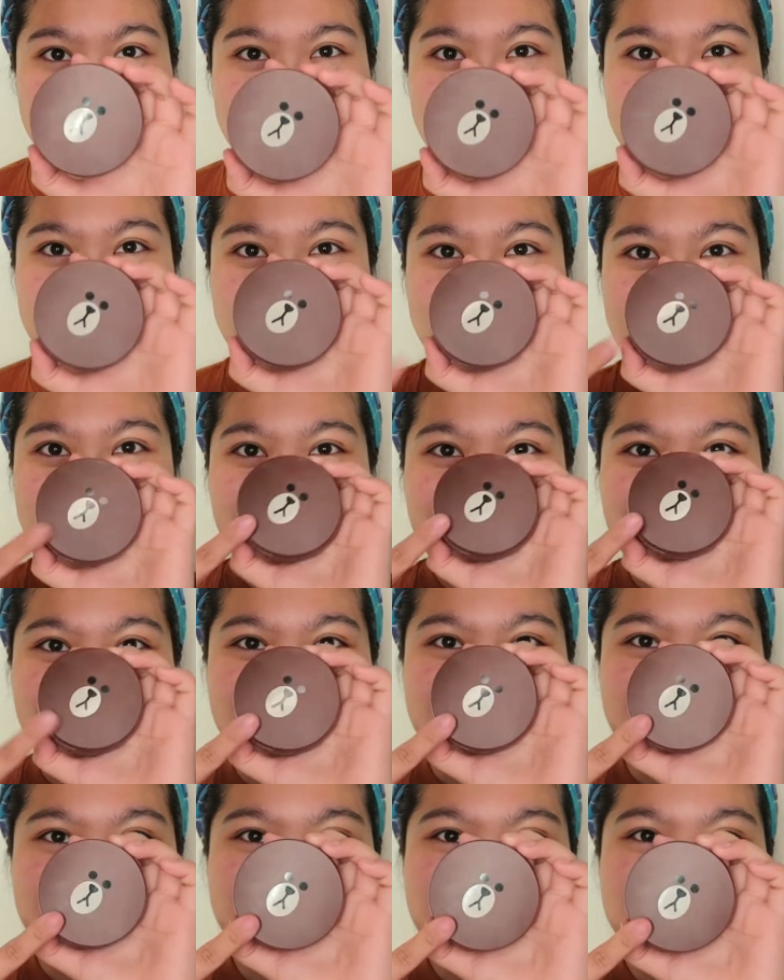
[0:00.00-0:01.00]
There's brown
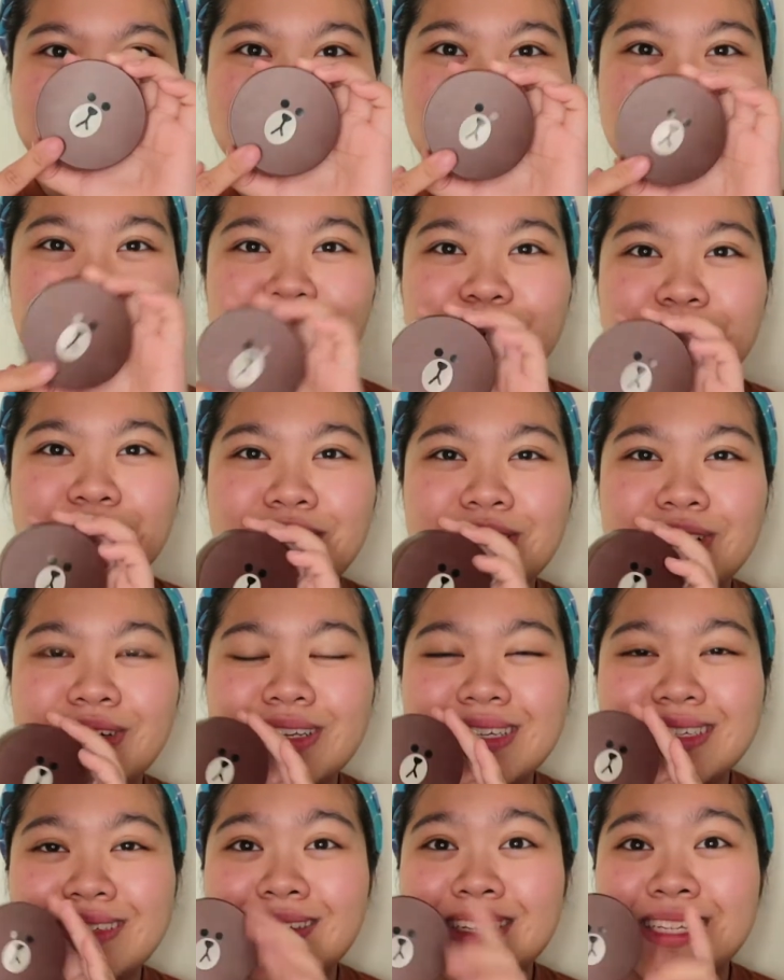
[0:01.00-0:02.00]
on it, it's so cute.
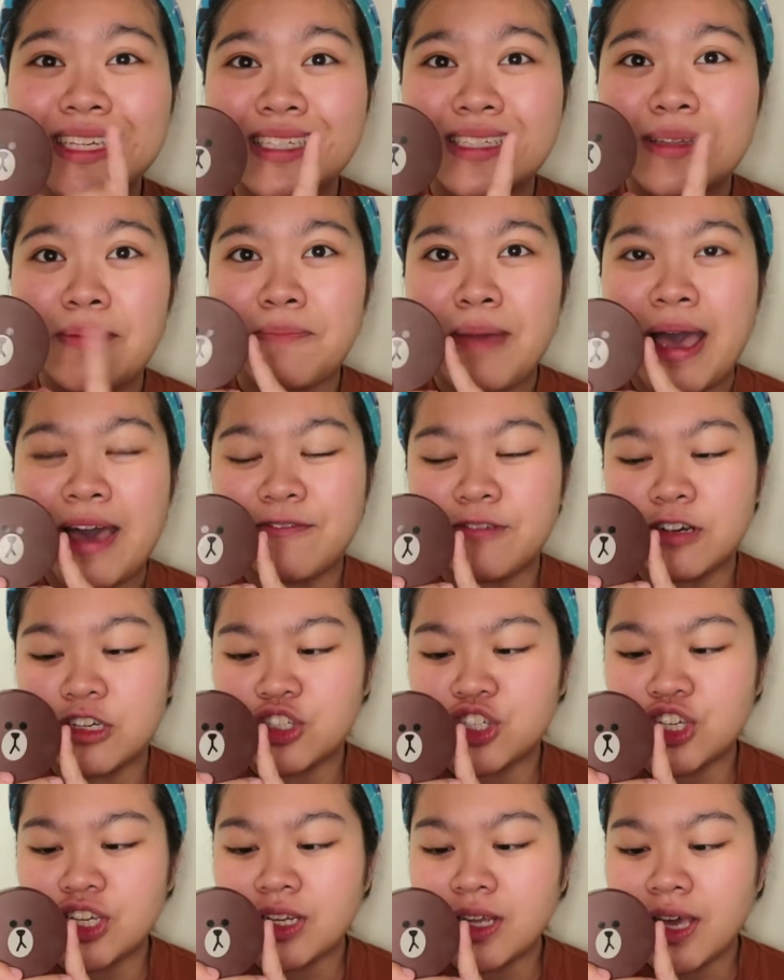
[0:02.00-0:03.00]
This one is the matte
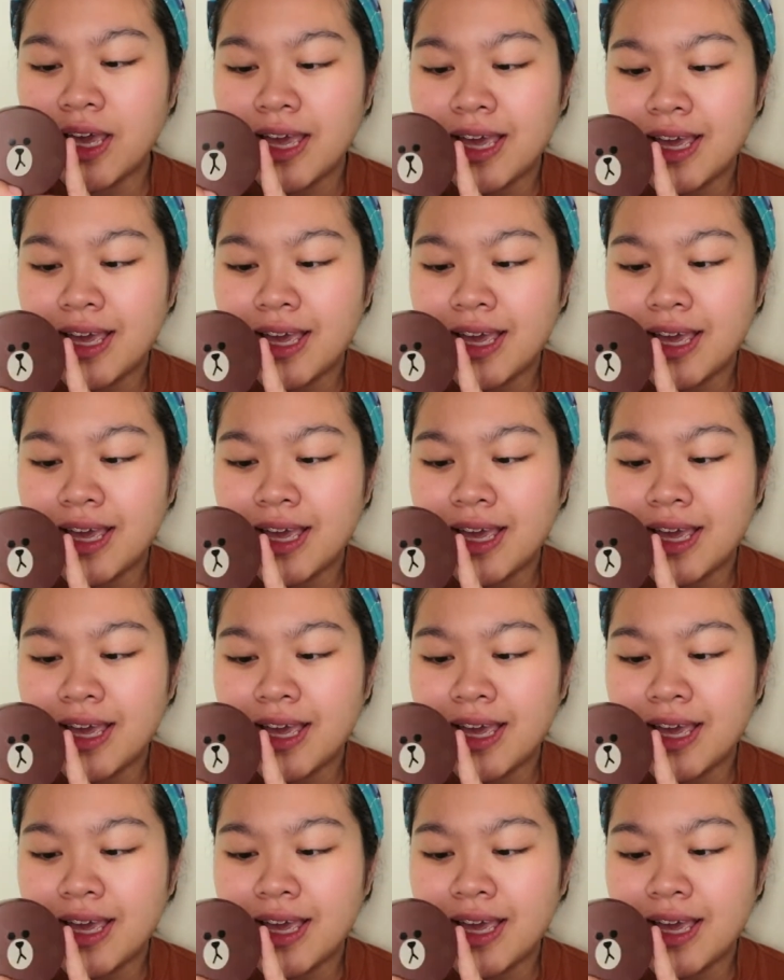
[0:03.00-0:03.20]
version.